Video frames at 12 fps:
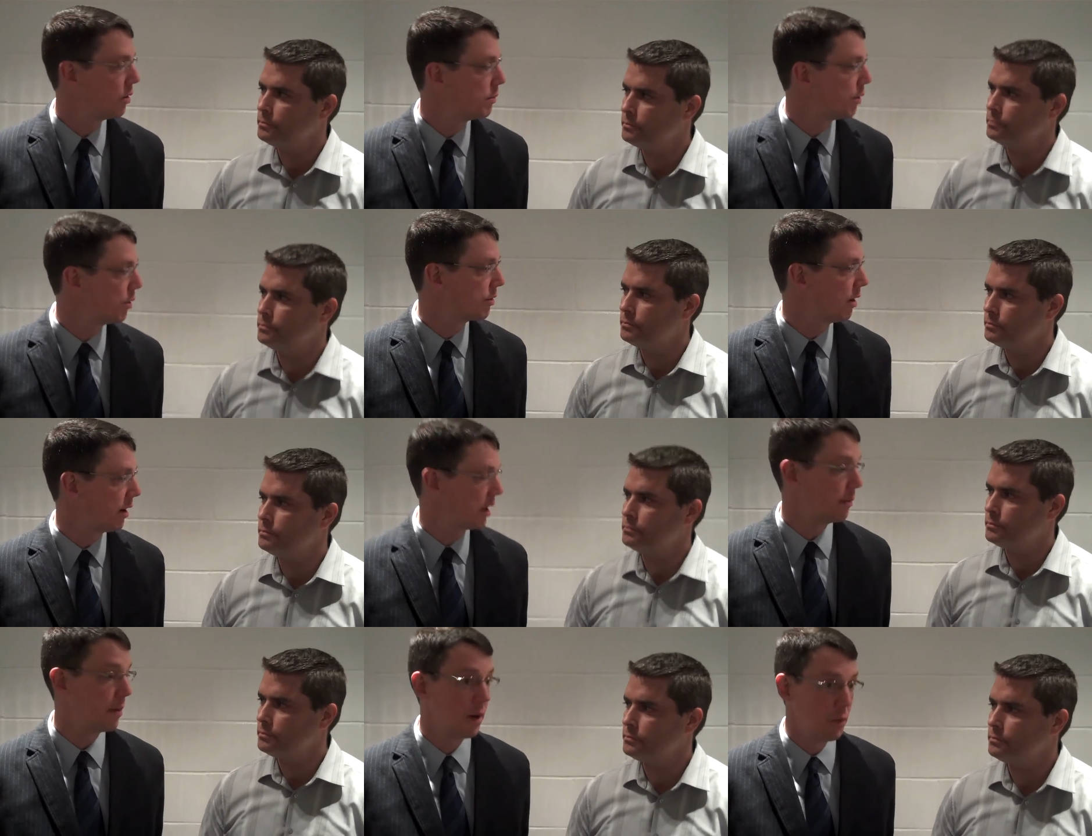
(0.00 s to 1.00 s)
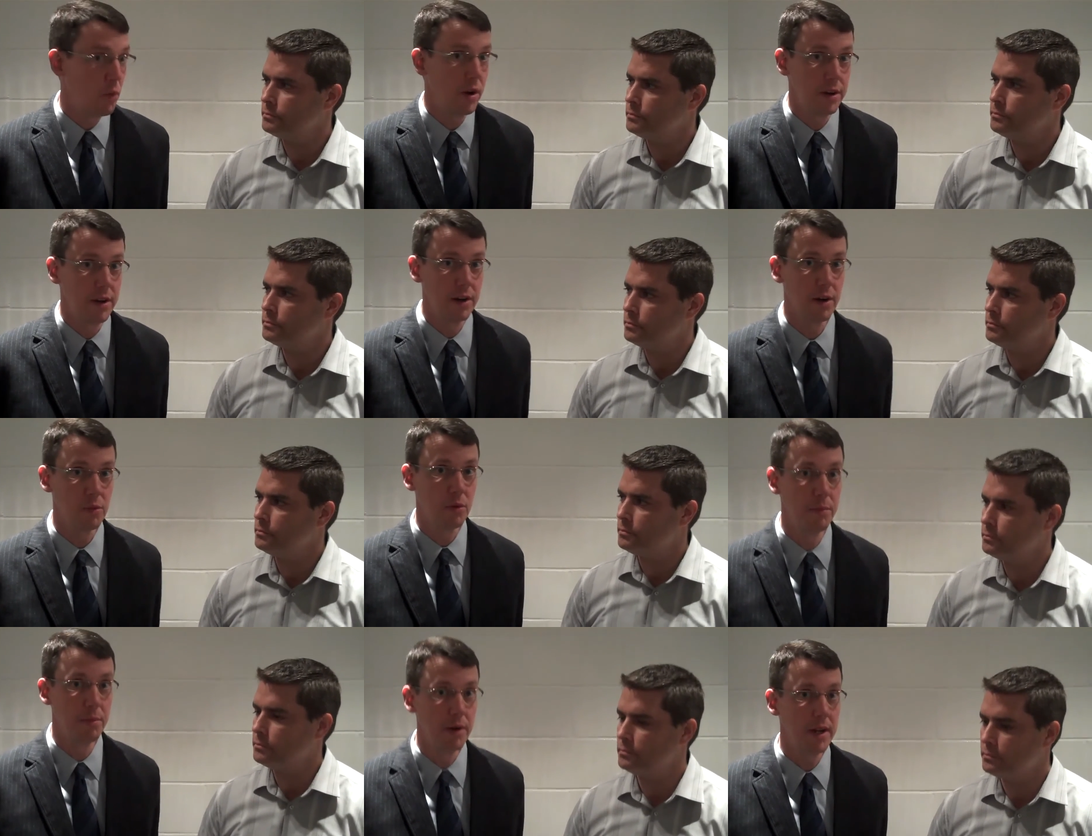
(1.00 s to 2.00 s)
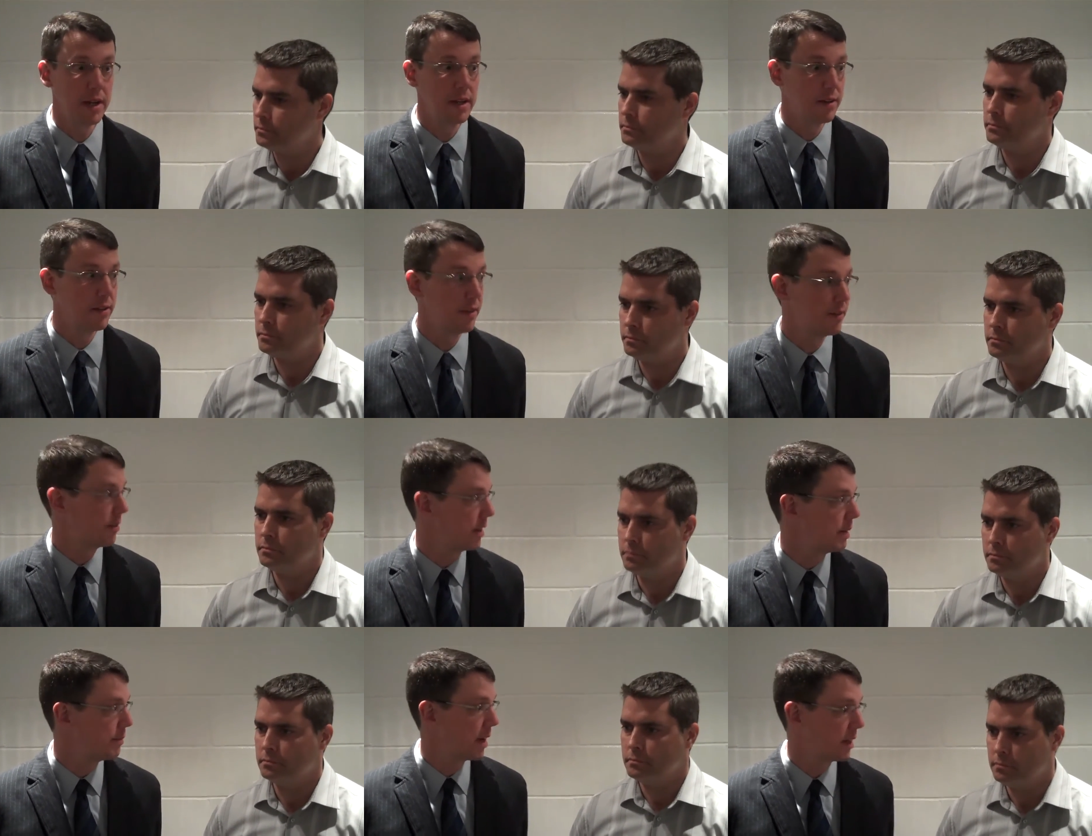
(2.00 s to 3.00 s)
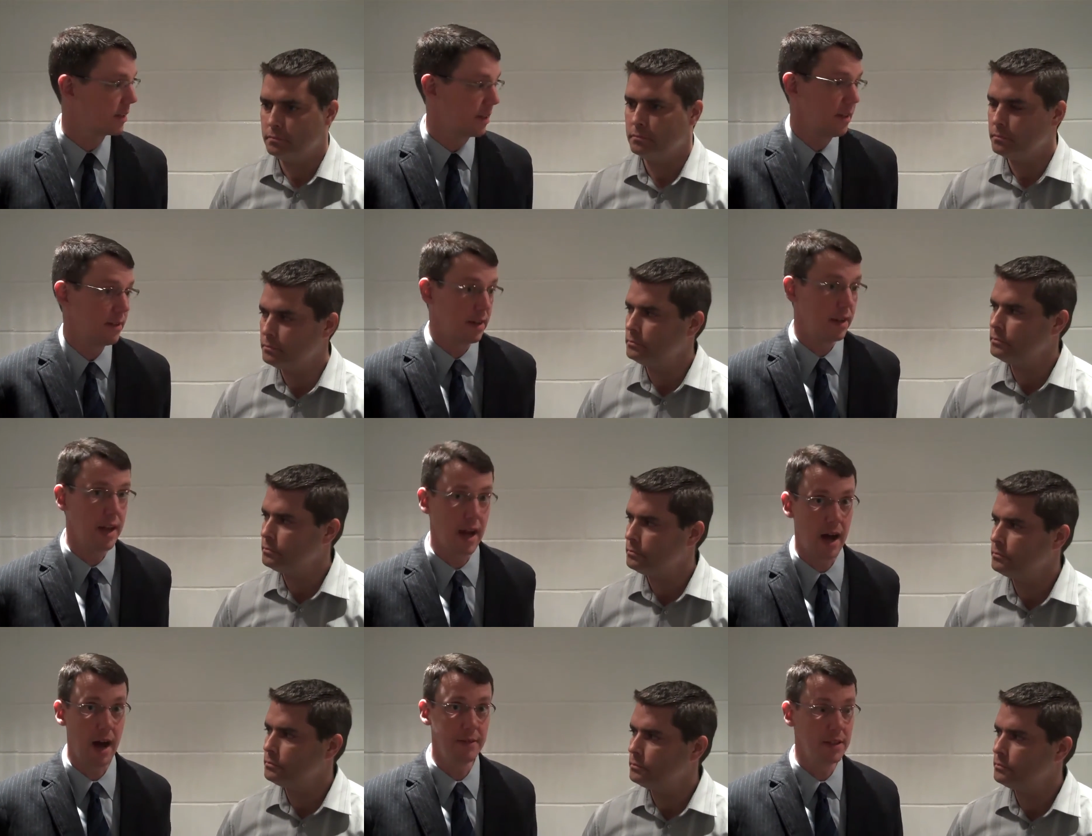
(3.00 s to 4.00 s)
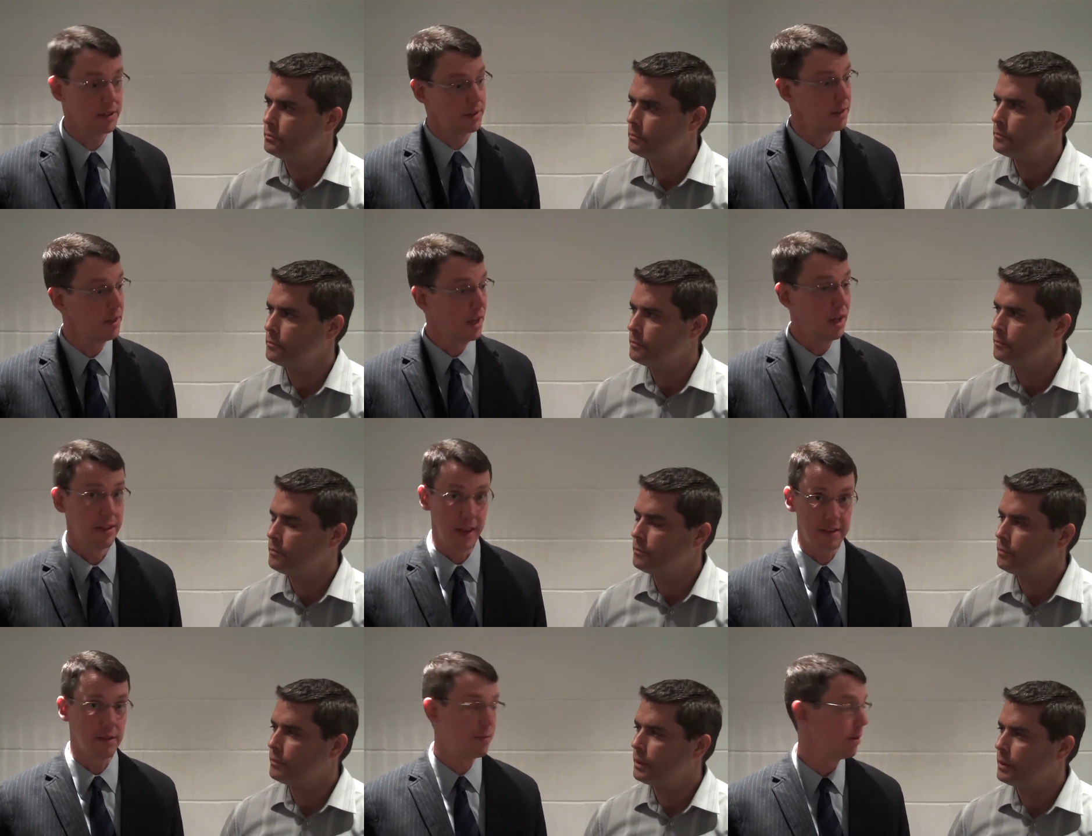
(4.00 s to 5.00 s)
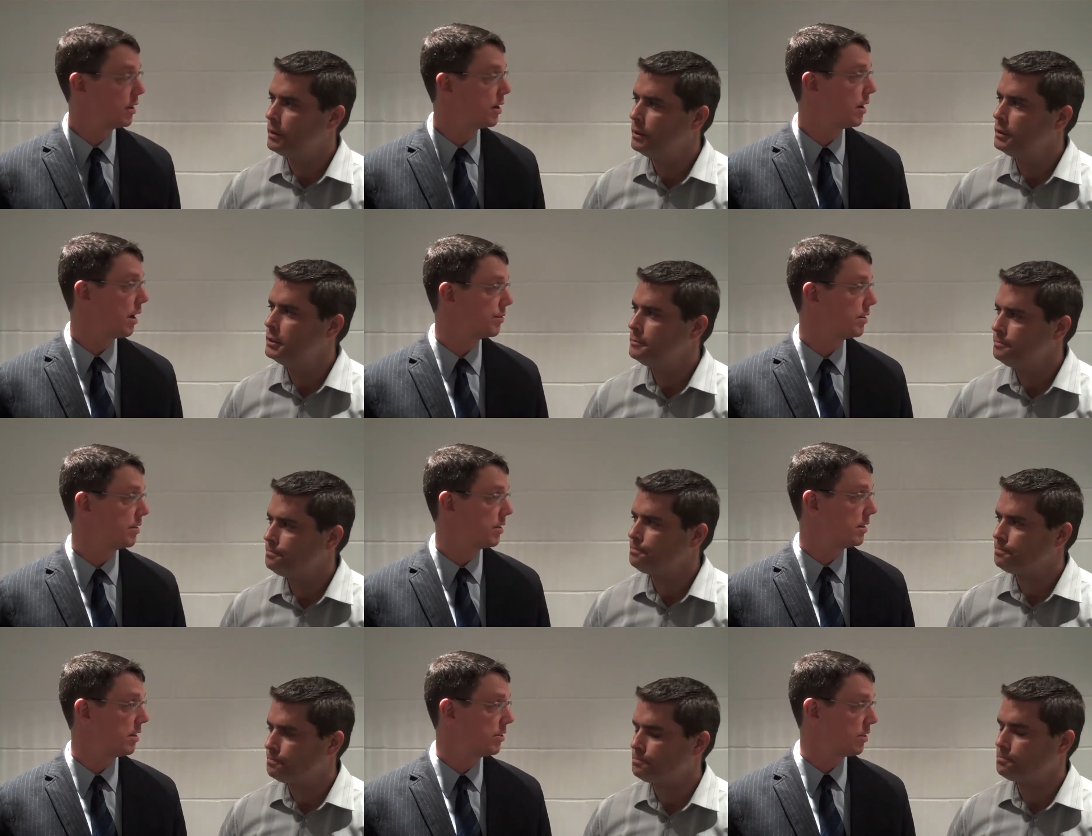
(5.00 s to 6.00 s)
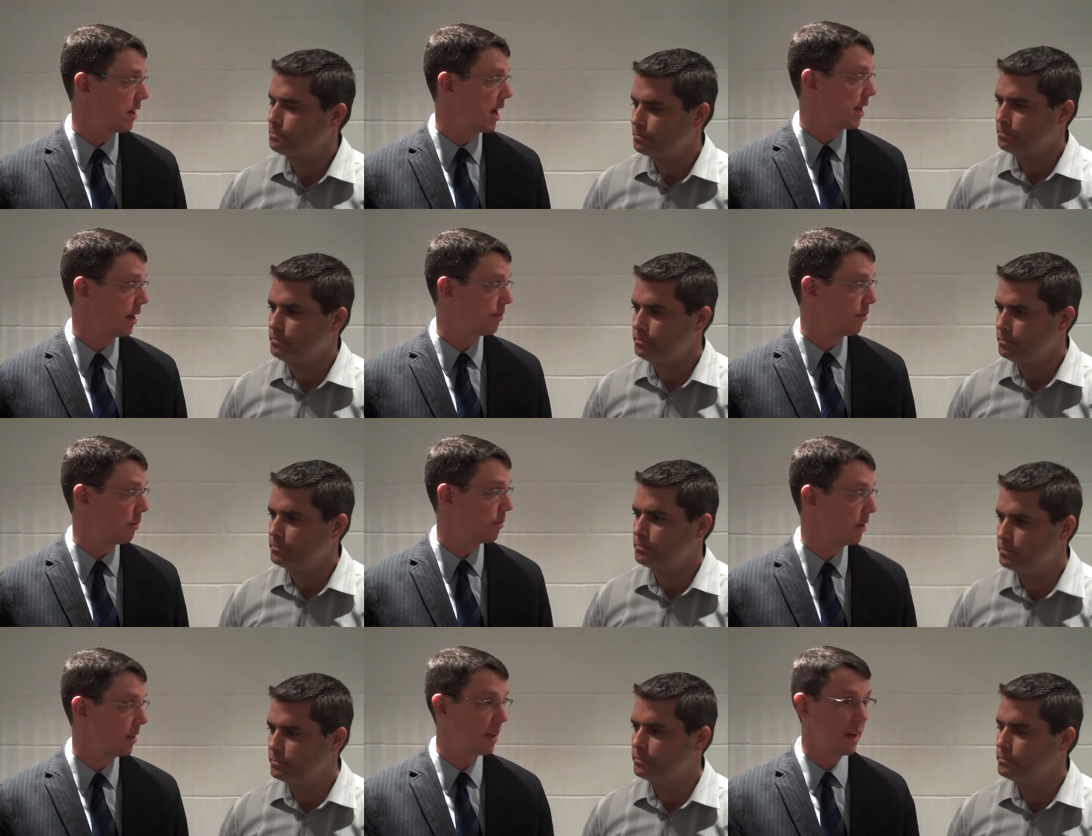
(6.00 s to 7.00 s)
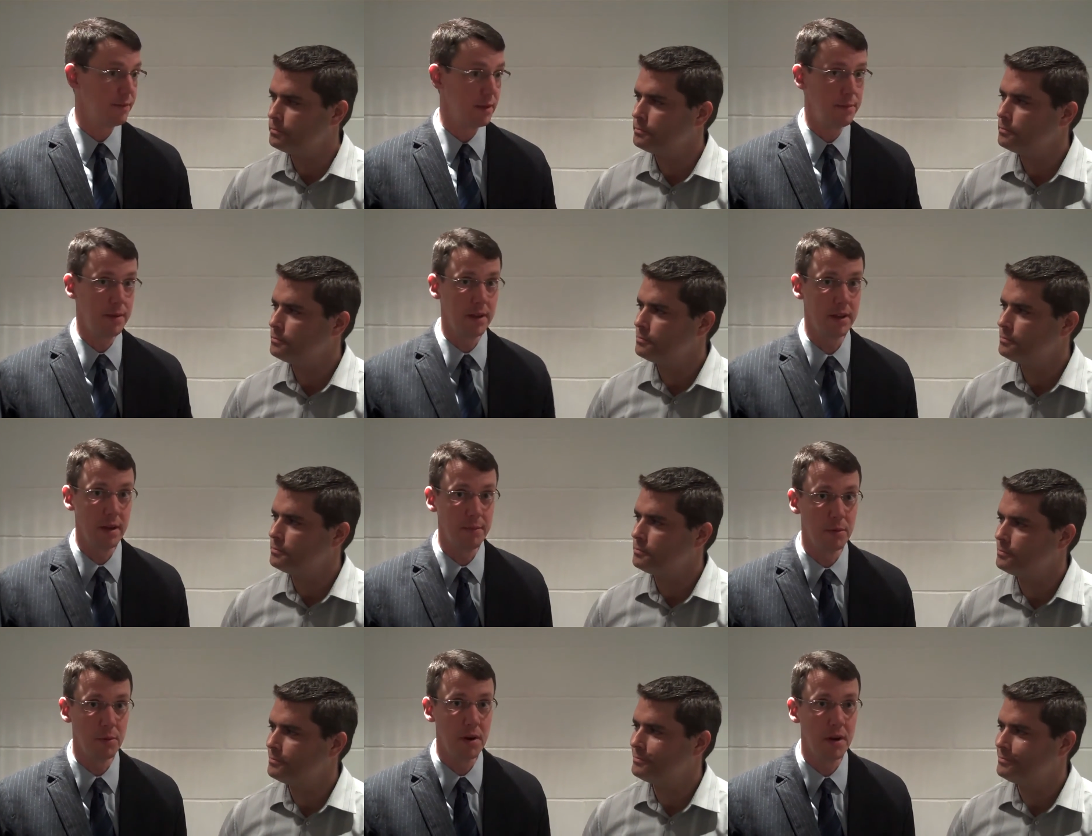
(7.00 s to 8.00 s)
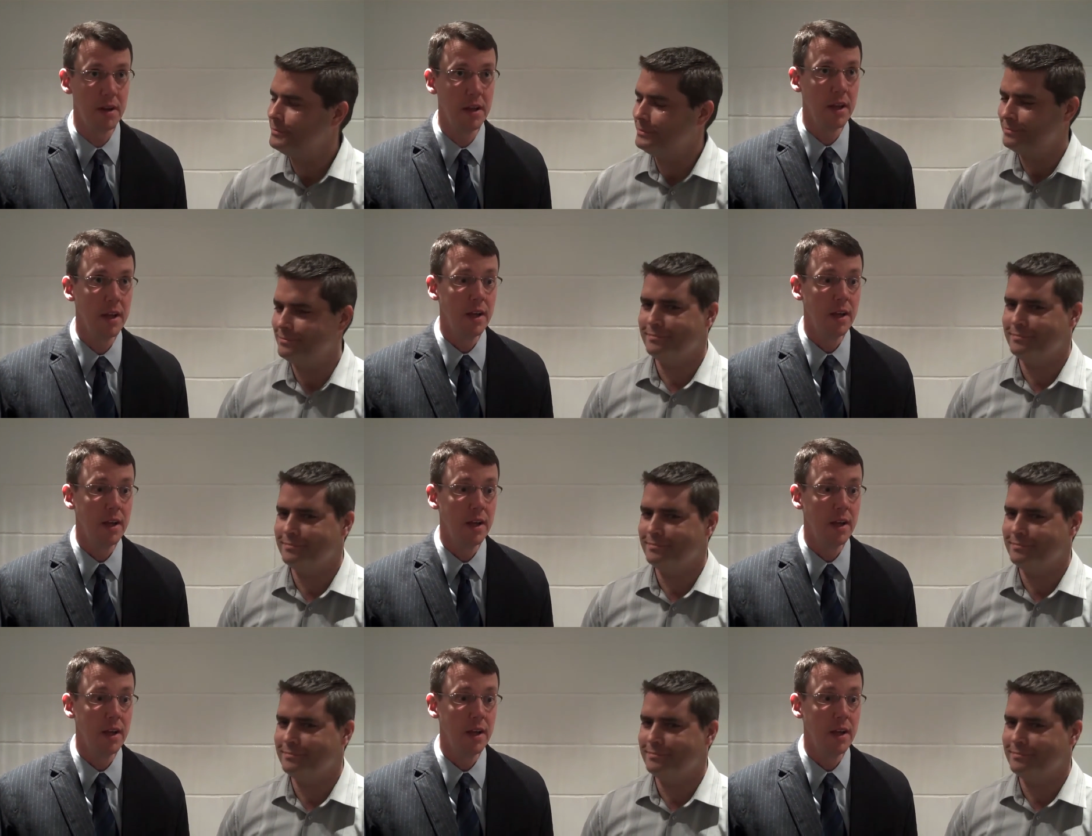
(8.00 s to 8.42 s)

Speaker 1: Noah both talking about what Derrick will bring to this team next season. And that, obviously, that's a pretty good offseason addition, adding a former league MVP and number one.